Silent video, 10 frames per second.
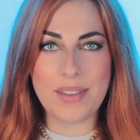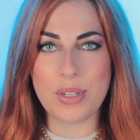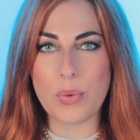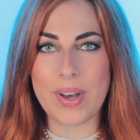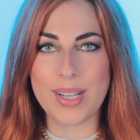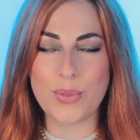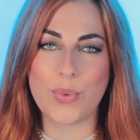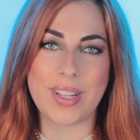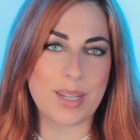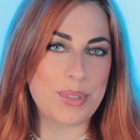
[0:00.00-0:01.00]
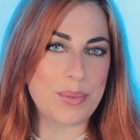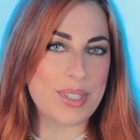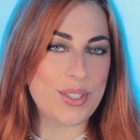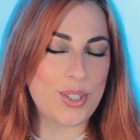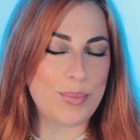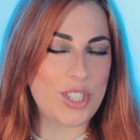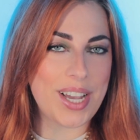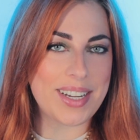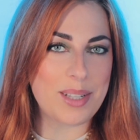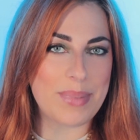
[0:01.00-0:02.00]
everyone, welcome to my YouTube
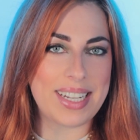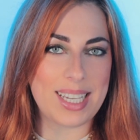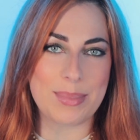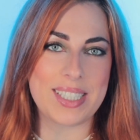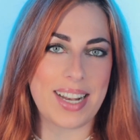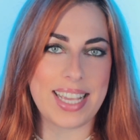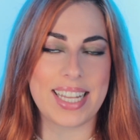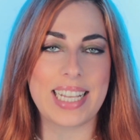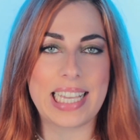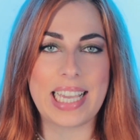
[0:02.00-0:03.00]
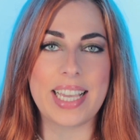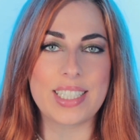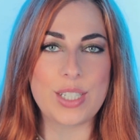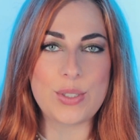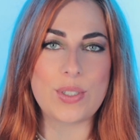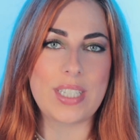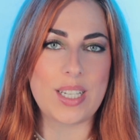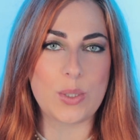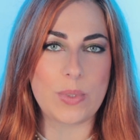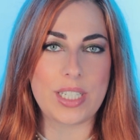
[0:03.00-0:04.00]
channel. My name is Elena, and in
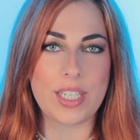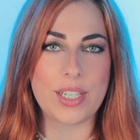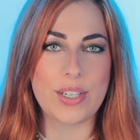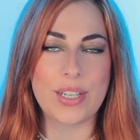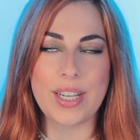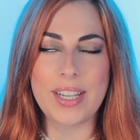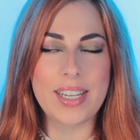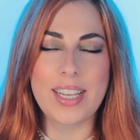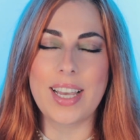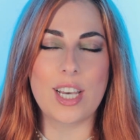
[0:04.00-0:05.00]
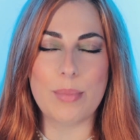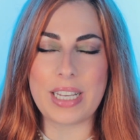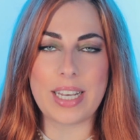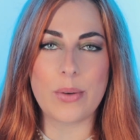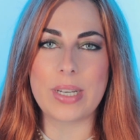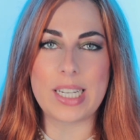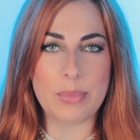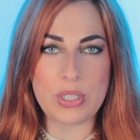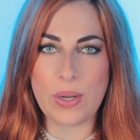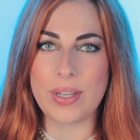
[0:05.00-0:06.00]
today's video, oh my god, we're gonna
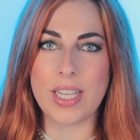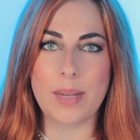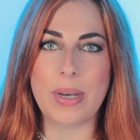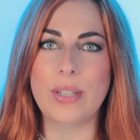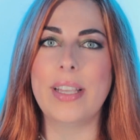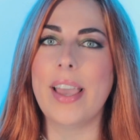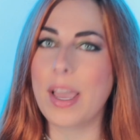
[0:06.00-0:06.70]
be talking about